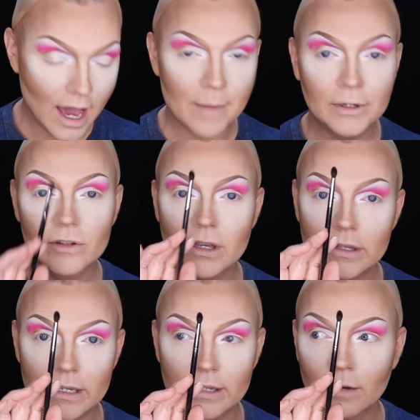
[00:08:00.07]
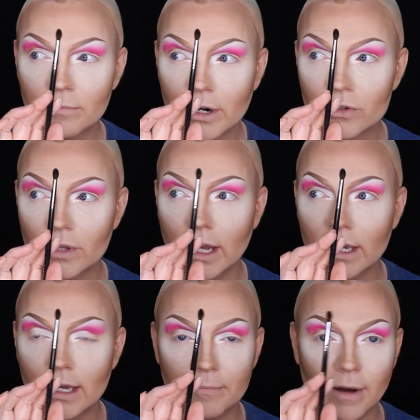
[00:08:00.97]
I'm gonna use a detail brush that I
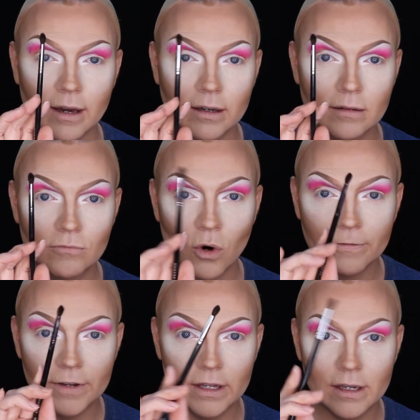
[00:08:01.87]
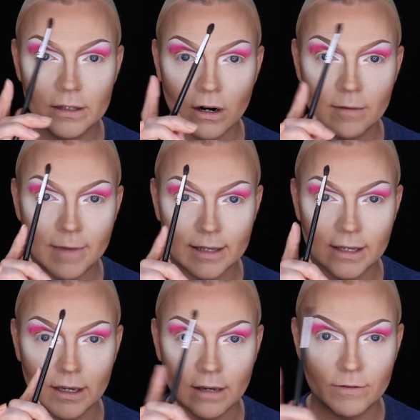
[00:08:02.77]
get by Morphe. These are
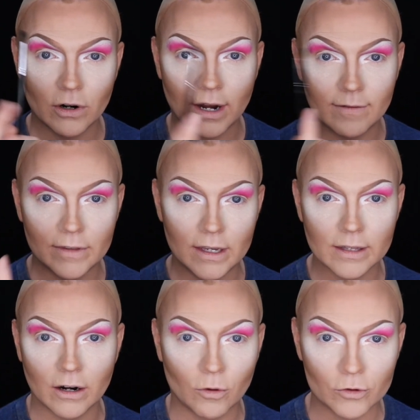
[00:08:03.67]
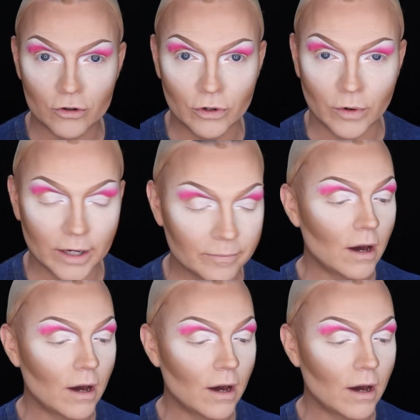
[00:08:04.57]
amazing. If you don't have these, I don't know what you're doing.